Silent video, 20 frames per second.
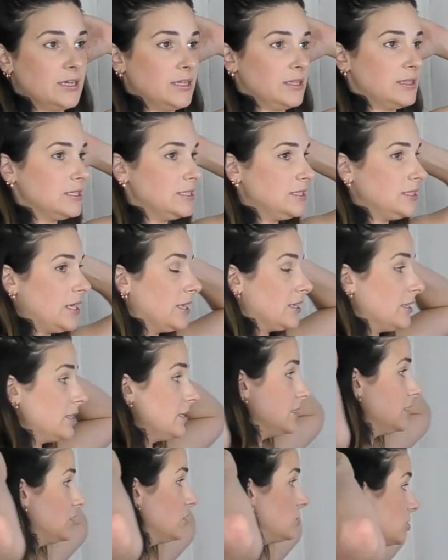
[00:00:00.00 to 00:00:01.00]
This
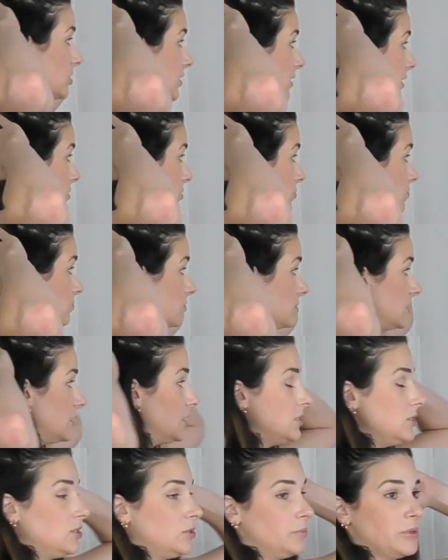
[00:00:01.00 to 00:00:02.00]
area usually gets
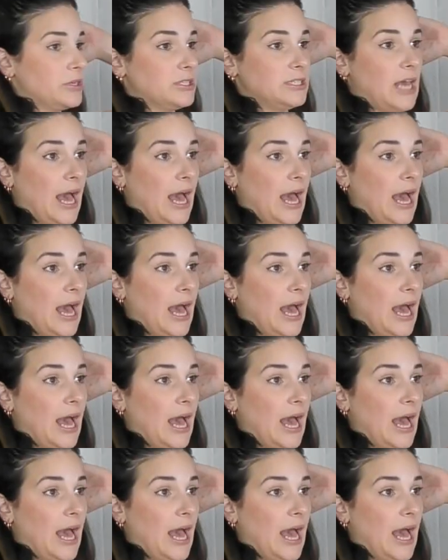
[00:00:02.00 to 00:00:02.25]
really super